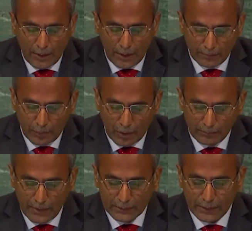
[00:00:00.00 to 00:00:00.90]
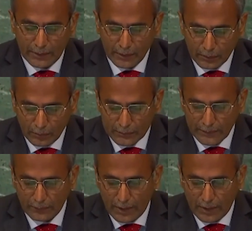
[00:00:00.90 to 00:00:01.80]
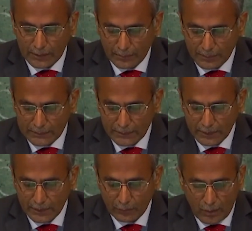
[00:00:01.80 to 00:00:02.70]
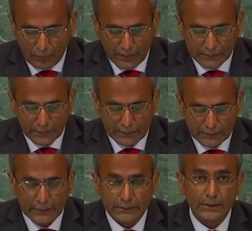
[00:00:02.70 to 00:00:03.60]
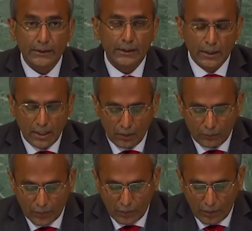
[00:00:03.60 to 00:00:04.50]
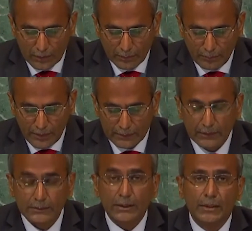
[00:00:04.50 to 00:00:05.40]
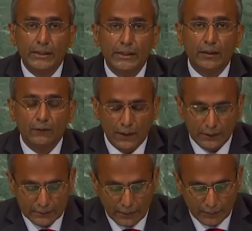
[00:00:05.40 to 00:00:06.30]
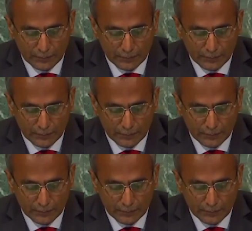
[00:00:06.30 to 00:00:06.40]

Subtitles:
A broad-based, inclusive, and representative formation is necessary for long-term peace and stability in Afghanistan.